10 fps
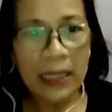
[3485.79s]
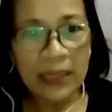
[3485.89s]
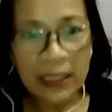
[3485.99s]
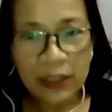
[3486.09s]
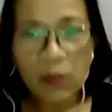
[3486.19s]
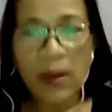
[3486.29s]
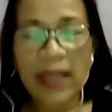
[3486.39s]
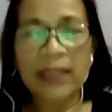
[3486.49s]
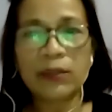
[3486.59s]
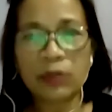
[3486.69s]
the
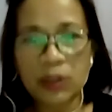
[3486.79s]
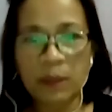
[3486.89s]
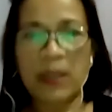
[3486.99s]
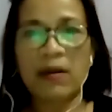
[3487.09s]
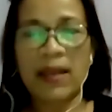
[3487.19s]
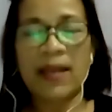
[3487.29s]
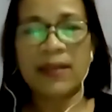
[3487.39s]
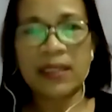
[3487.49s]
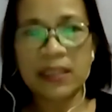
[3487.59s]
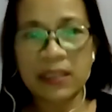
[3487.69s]
UN to
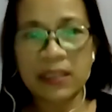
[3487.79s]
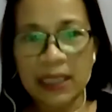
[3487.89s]
spearhead this